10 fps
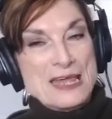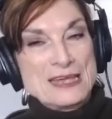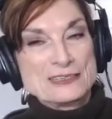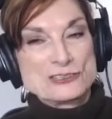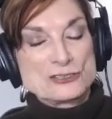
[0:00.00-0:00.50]

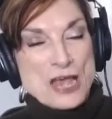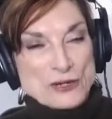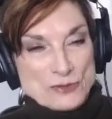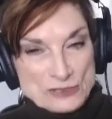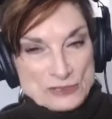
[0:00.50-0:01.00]
In
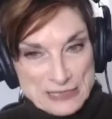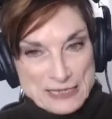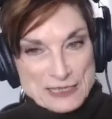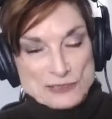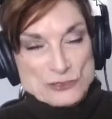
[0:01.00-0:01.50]
general,
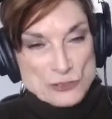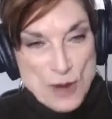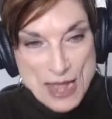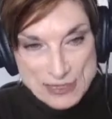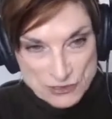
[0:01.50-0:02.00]
like in
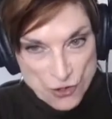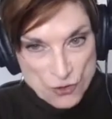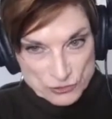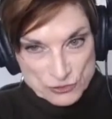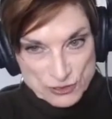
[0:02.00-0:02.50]
US
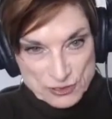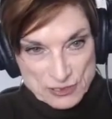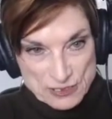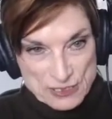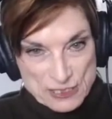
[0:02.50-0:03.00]
culture
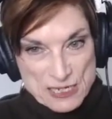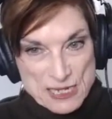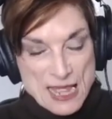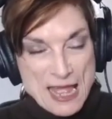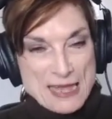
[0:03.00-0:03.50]

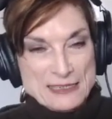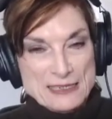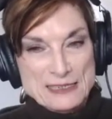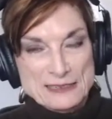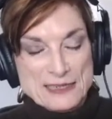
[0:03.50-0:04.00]
and
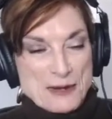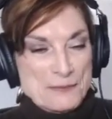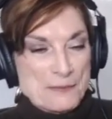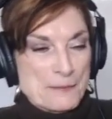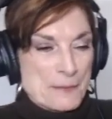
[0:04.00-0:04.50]
in
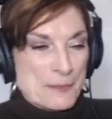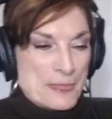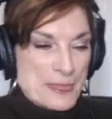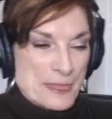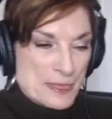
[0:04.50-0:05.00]

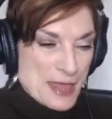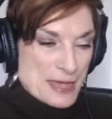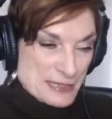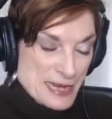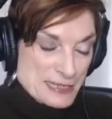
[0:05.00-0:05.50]

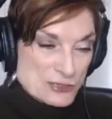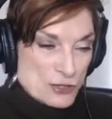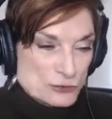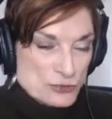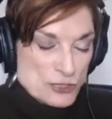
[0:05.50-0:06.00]
Canadian
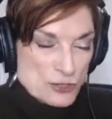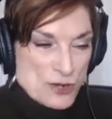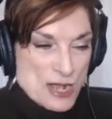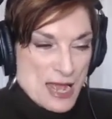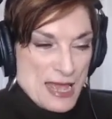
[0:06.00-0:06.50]
culture too,
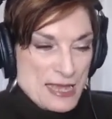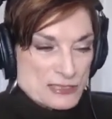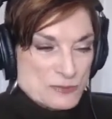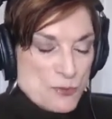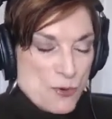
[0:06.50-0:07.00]

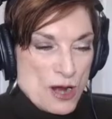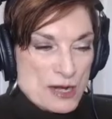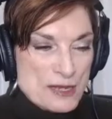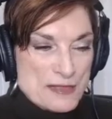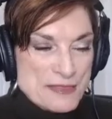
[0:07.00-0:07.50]
it's
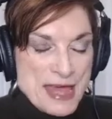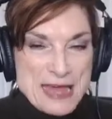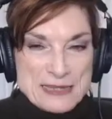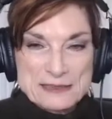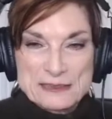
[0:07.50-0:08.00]
more
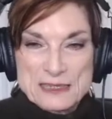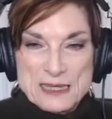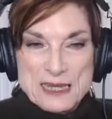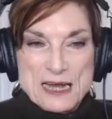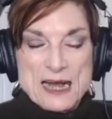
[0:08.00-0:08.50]
that
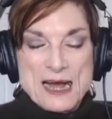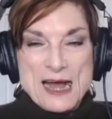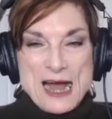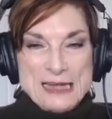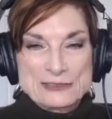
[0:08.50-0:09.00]

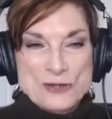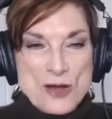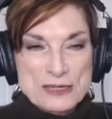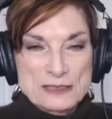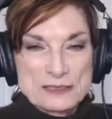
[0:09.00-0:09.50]
I
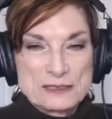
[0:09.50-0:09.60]
talk,